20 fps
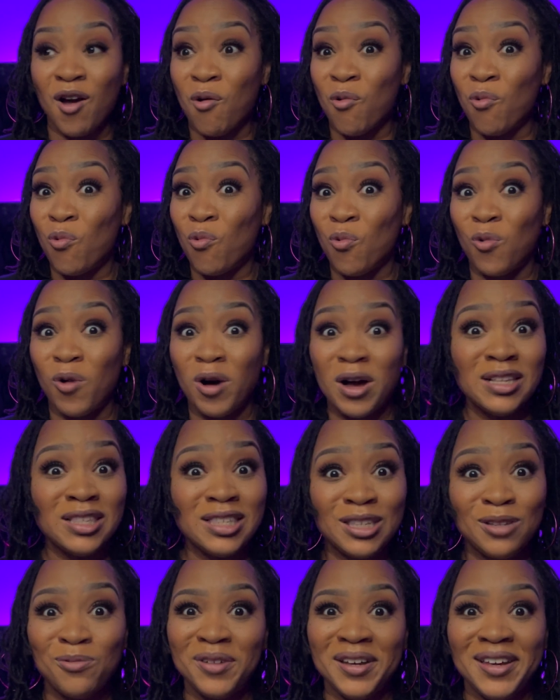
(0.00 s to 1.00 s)

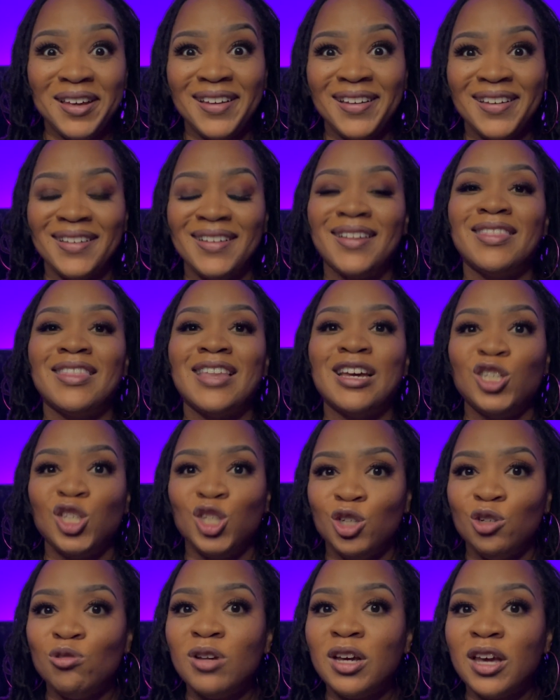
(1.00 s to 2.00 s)
once a week
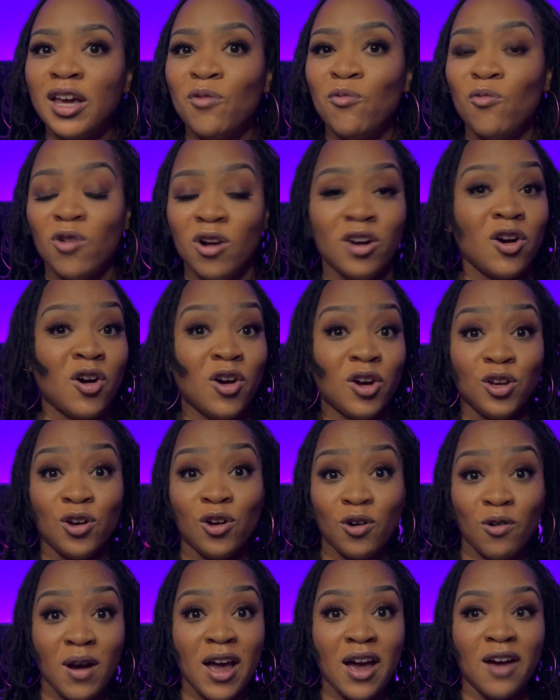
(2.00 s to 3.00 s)
that you can work on your
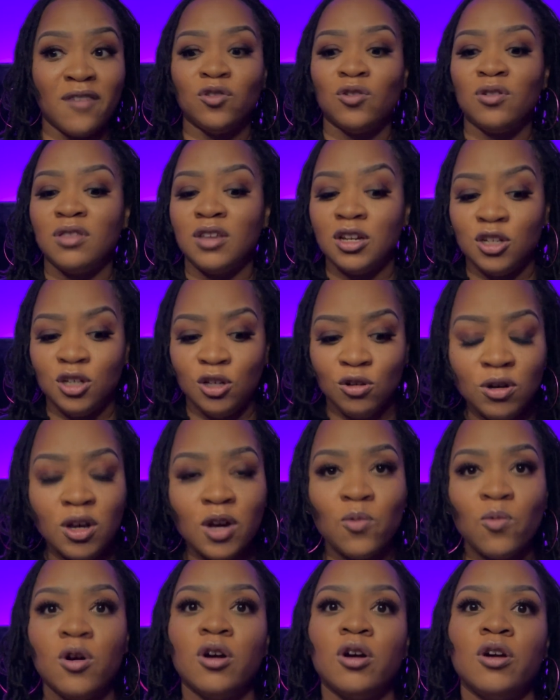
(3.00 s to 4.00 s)
craft or that you
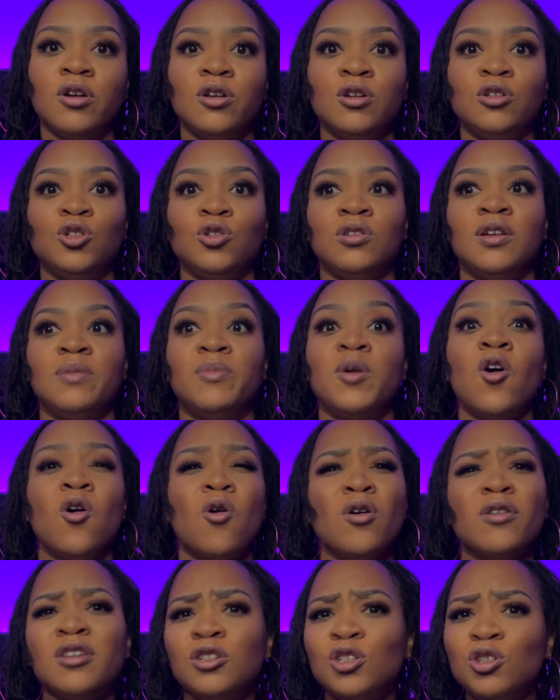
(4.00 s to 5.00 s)
can work on your dream
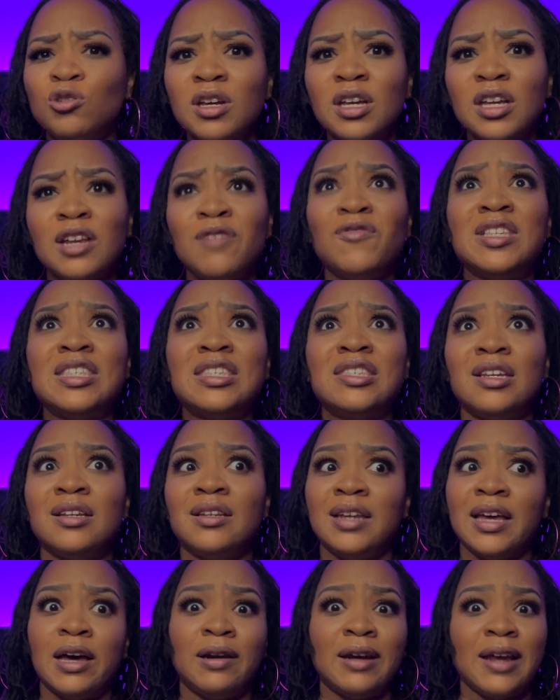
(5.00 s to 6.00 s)
or that you can even sit
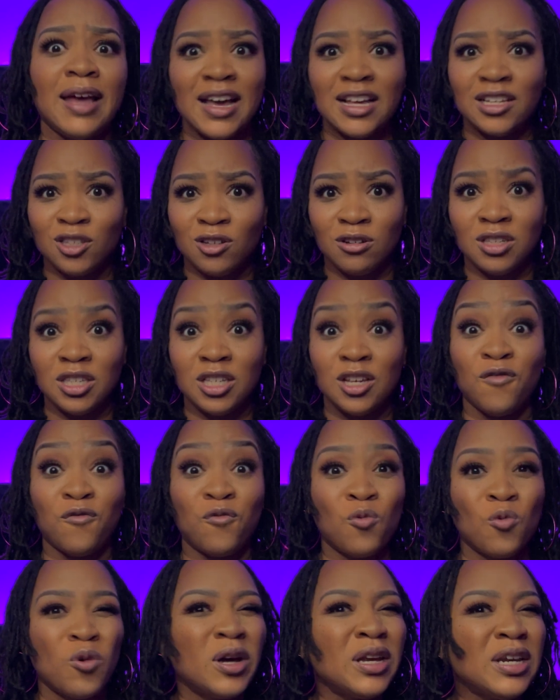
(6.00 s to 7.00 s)
down and ask yourself,
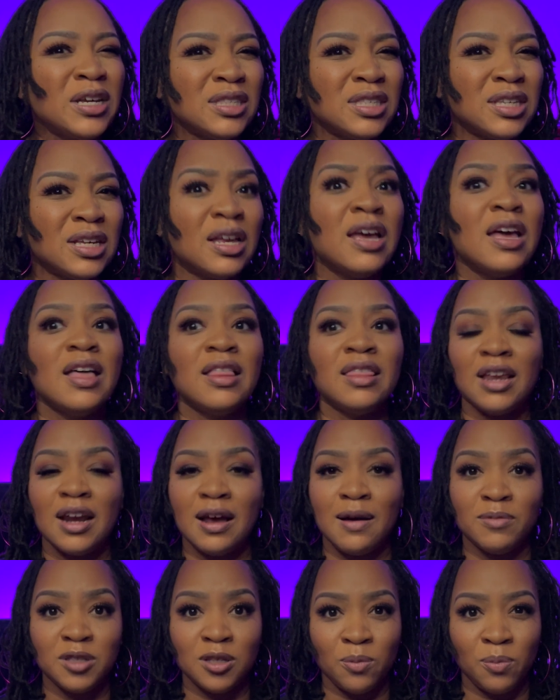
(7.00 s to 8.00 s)
what is it that
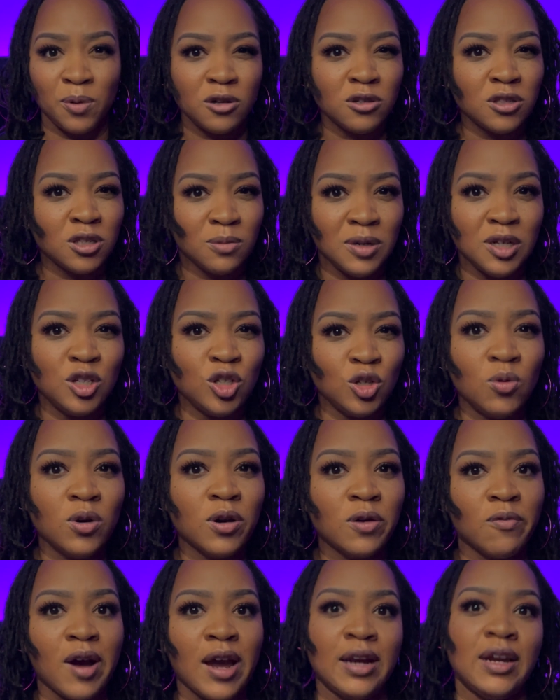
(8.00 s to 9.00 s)
I'm supposed to be
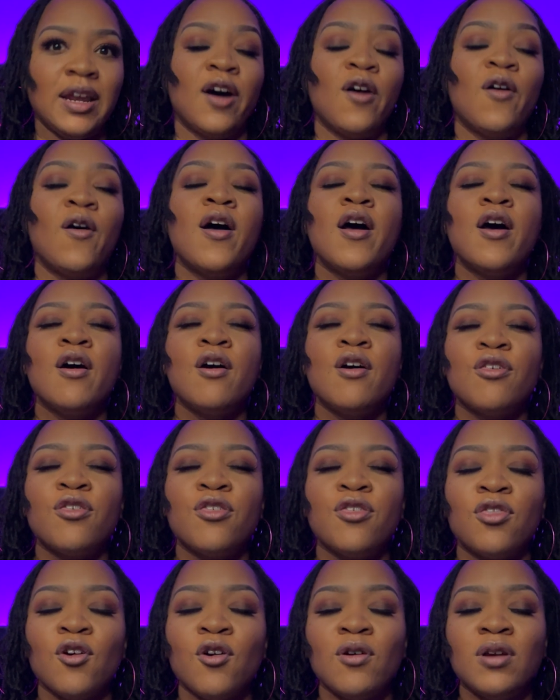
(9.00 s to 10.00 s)
doing right now?
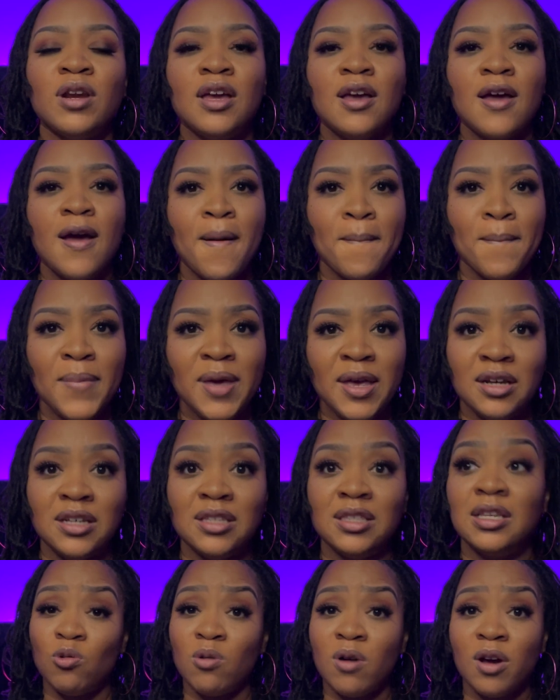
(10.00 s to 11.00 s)
30
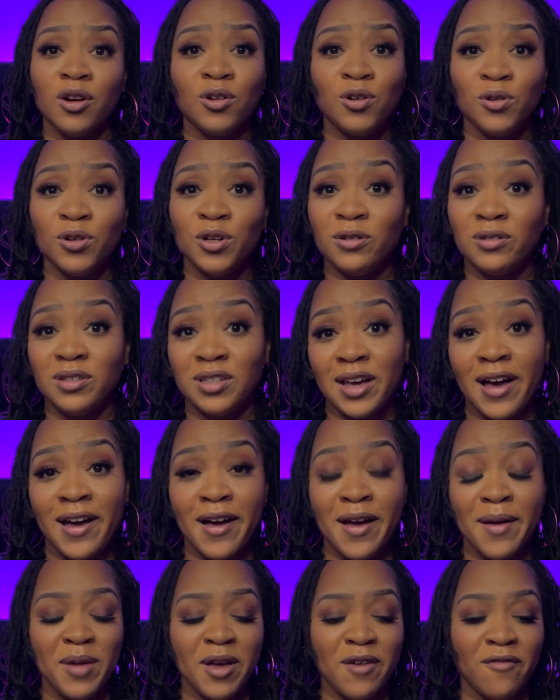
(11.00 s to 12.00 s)
minutes. Chronicle your
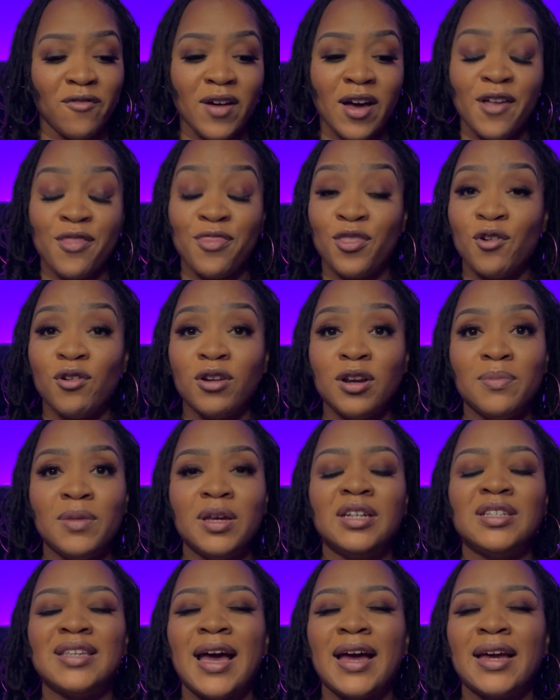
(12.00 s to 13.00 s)
time and find 30
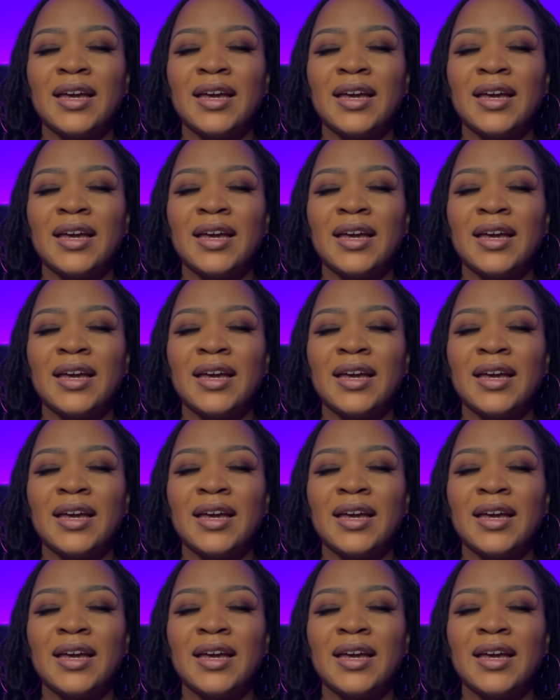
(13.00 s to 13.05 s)
minutes. I